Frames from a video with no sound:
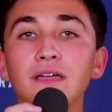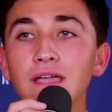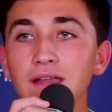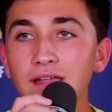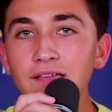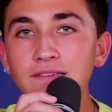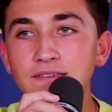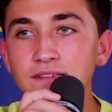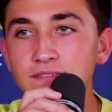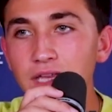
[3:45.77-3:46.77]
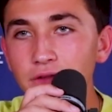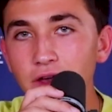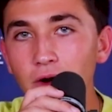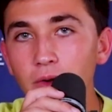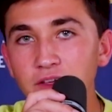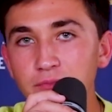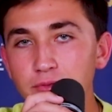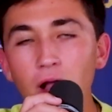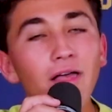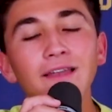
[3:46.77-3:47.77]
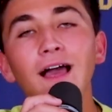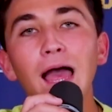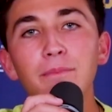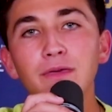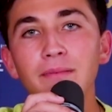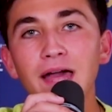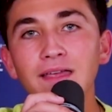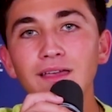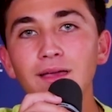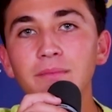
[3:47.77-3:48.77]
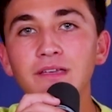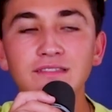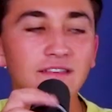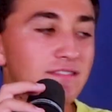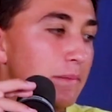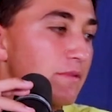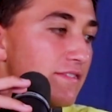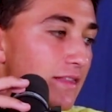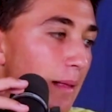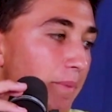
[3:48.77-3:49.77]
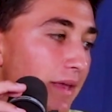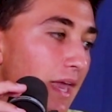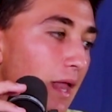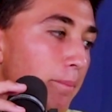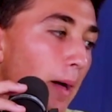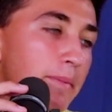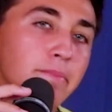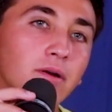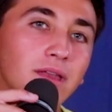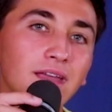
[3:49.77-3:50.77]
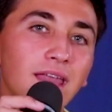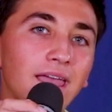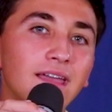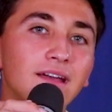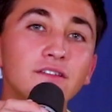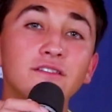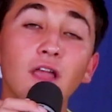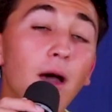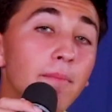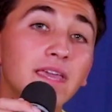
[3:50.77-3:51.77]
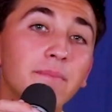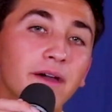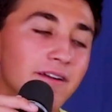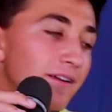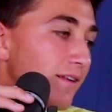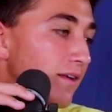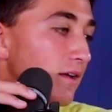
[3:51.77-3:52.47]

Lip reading: It is, and Steve Cohen is probably not happy about it because this team is slumping and Bobby Bonilla Day does not make it better.